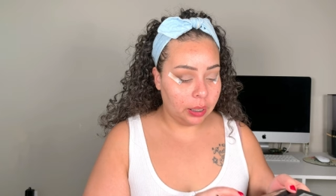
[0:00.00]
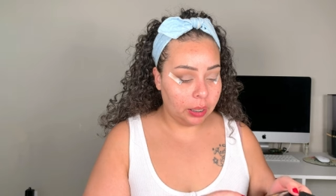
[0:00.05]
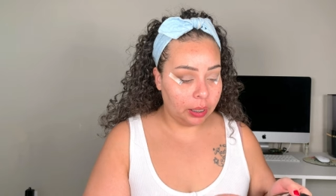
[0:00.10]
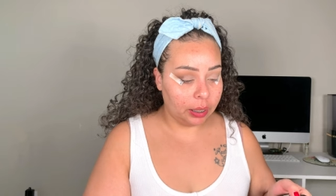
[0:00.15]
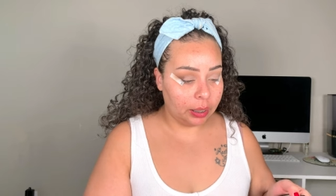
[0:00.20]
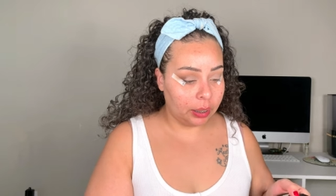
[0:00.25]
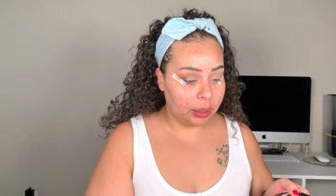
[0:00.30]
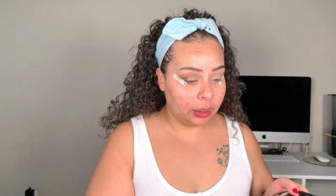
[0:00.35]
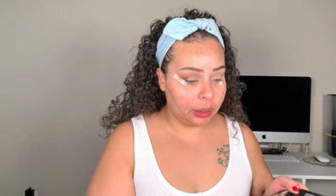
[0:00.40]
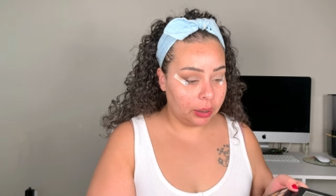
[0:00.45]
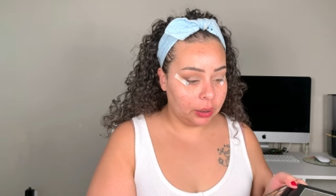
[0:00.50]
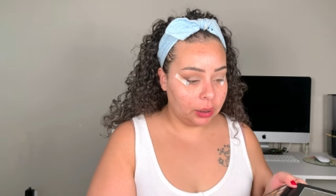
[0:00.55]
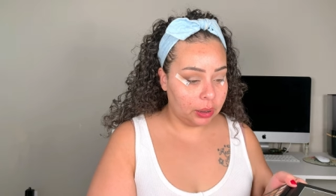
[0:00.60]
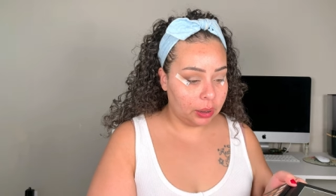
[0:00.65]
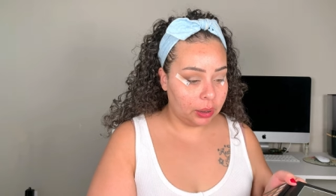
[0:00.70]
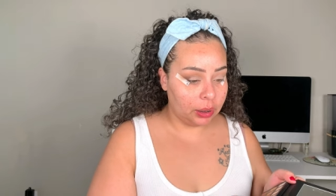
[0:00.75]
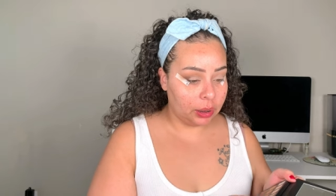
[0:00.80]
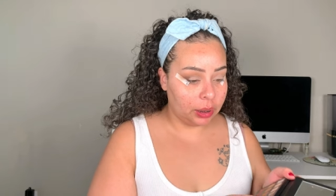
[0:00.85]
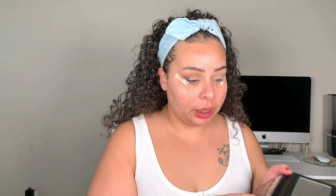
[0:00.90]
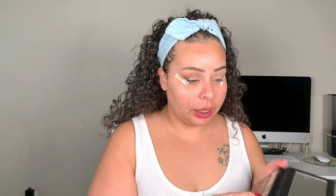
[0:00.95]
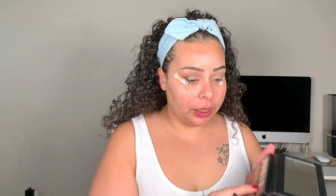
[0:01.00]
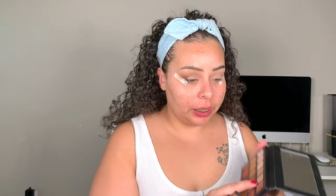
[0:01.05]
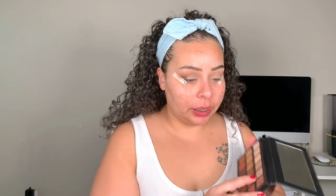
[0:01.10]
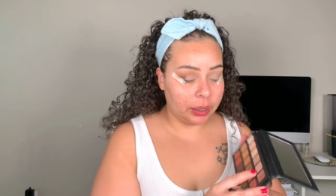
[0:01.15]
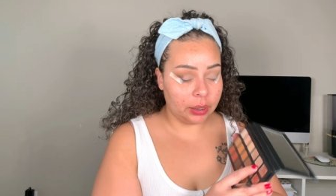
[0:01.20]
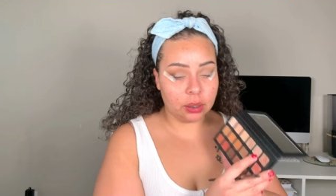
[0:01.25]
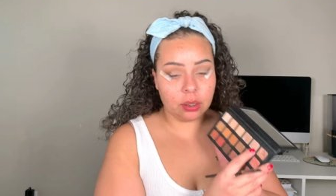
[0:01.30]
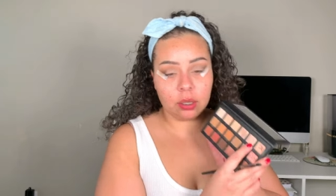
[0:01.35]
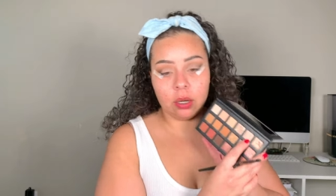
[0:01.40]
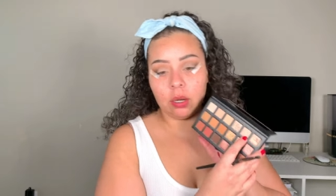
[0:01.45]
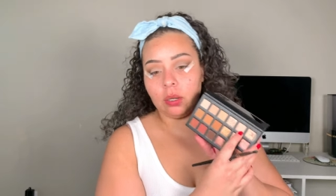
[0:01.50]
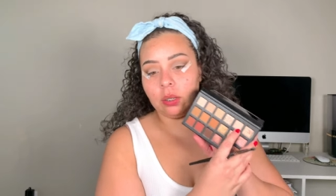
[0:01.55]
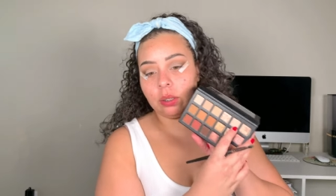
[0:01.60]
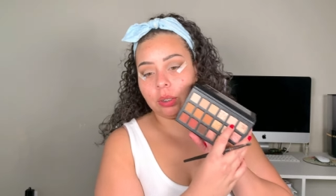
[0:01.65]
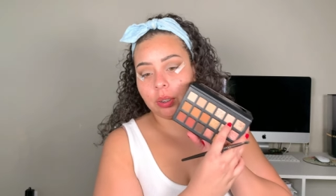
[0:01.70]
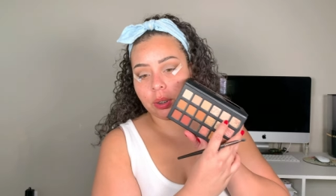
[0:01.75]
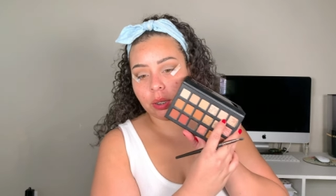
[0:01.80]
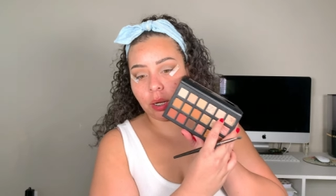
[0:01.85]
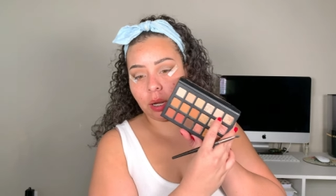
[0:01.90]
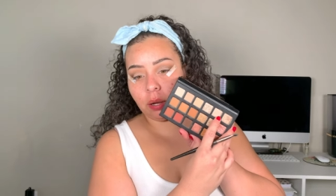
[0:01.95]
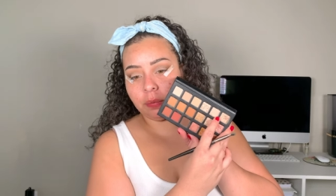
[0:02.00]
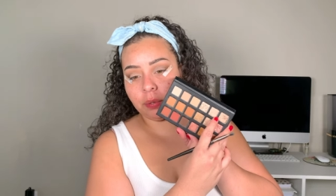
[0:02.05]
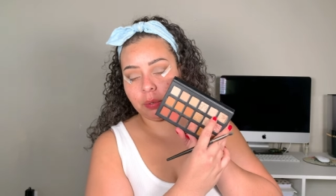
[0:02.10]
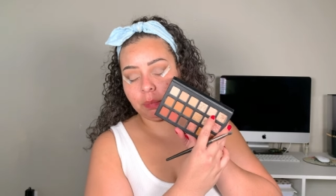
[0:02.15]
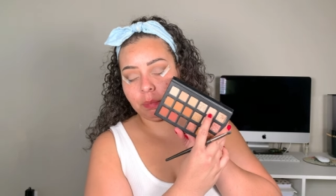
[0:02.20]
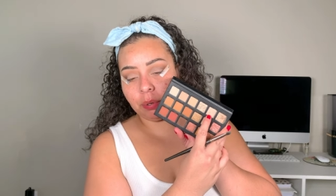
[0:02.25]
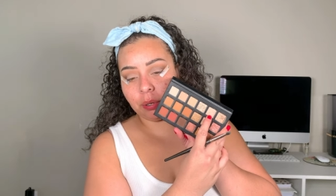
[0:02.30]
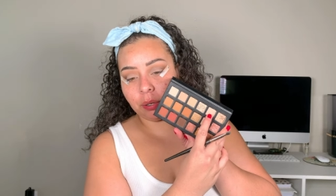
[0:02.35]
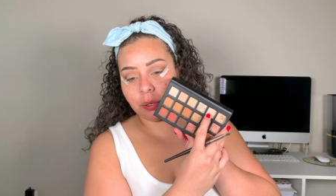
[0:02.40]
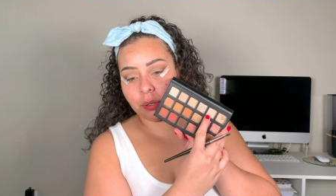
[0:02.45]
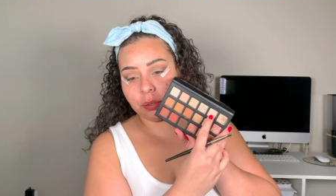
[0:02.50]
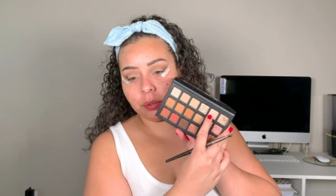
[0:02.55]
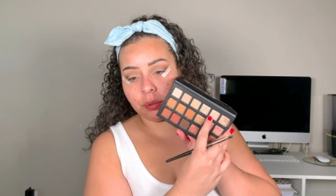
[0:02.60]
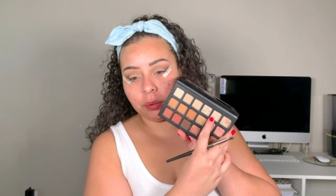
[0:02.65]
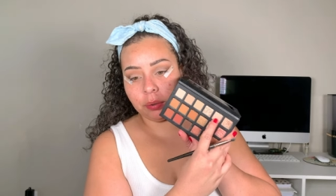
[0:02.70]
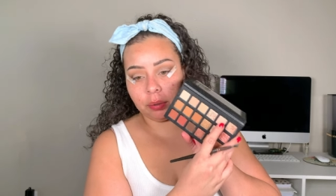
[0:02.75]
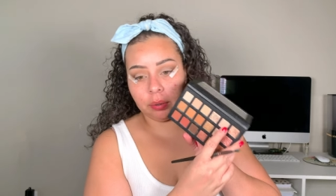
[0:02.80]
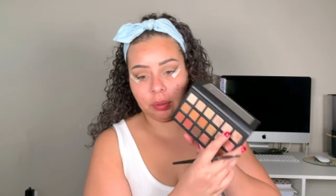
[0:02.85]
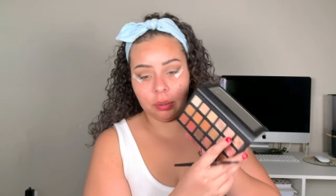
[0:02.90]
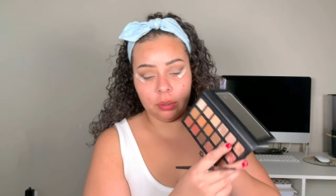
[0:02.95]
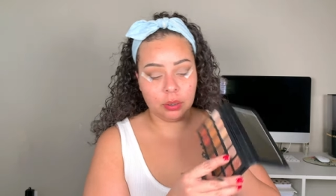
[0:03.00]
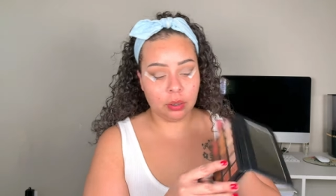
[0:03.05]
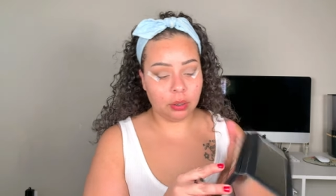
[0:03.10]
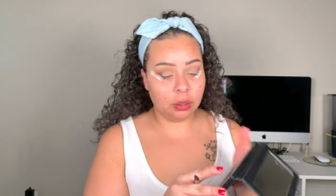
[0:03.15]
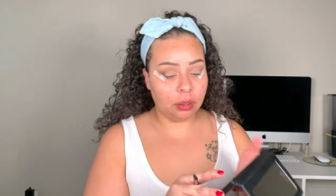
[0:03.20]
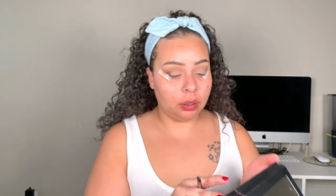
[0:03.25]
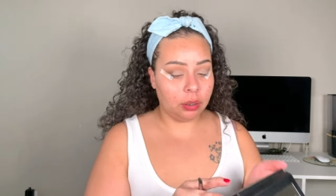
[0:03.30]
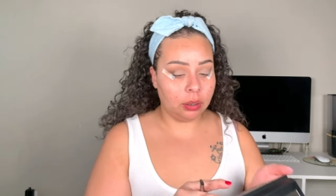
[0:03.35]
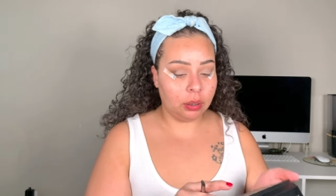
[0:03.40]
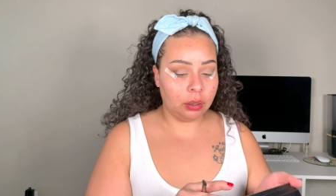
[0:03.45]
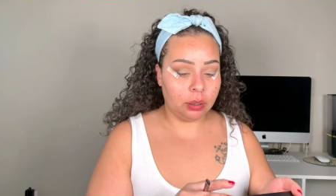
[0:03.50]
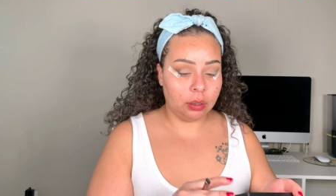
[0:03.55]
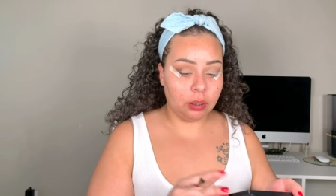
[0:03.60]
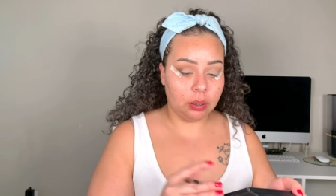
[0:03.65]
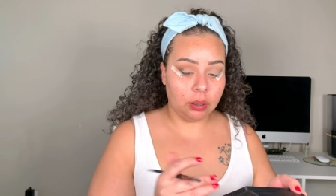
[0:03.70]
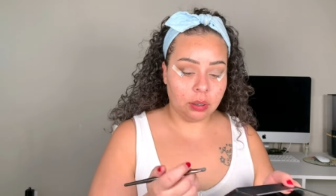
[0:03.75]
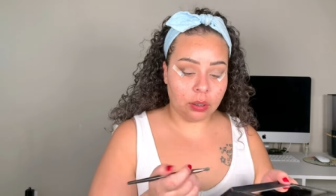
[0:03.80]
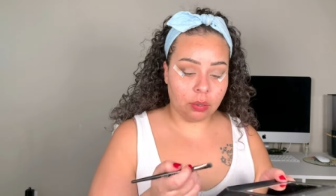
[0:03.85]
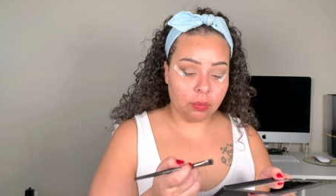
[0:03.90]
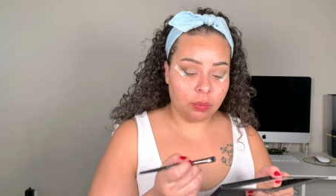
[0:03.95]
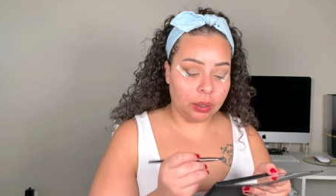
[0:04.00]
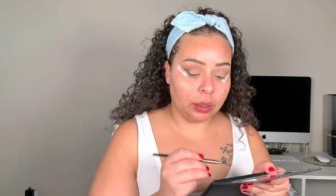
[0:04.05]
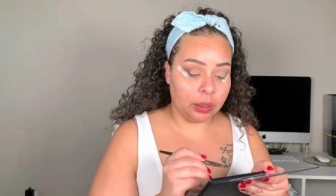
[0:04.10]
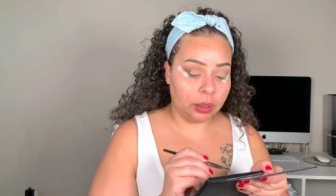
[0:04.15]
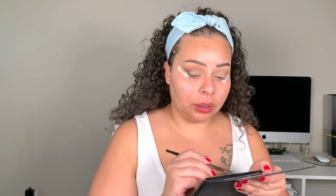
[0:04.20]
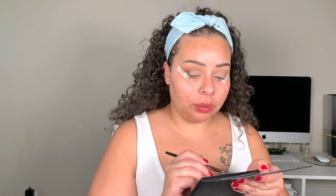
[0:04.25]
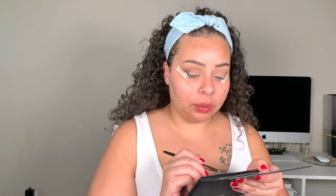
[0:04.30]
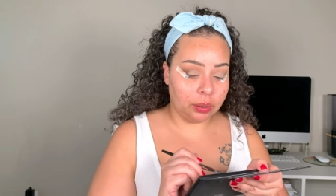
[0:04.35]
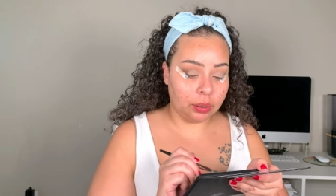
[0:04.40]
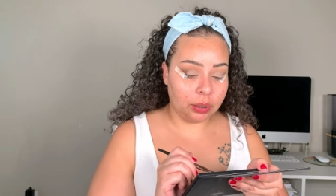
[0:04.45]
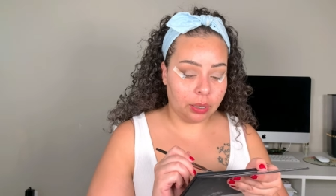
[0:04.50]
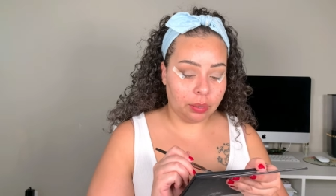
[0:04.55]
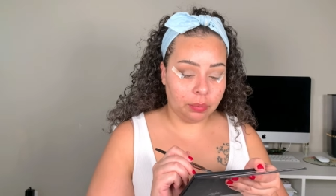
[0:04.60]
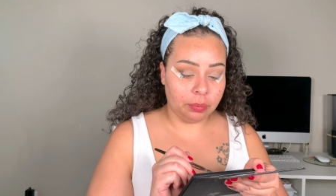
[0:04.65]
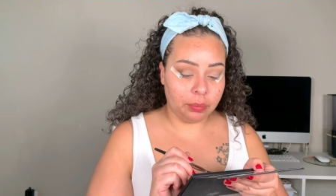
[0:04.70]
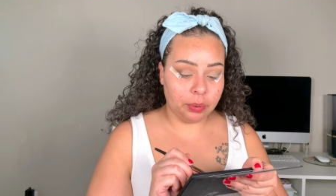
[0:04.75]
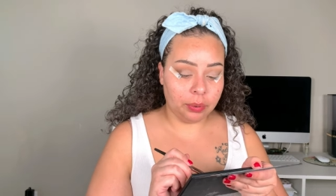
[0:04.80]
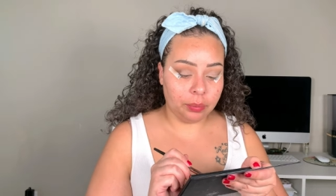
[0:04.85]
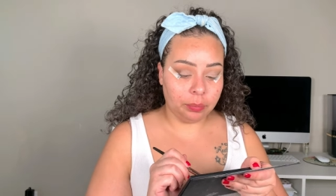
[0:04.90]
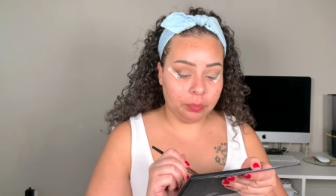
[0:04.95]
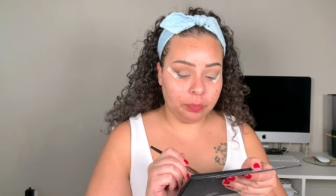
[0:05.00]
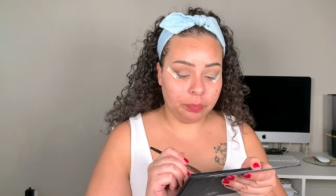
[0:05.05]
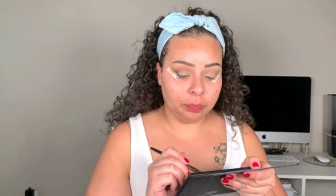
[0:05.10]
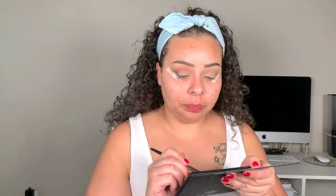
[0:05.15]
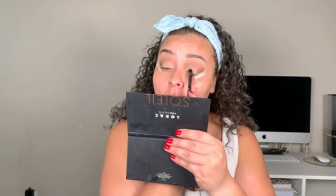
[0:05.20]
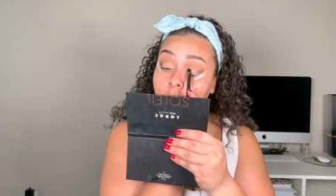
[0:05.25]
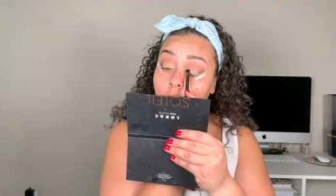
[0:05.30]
and this shade is called Soft Pearl. So we're gonna use that one.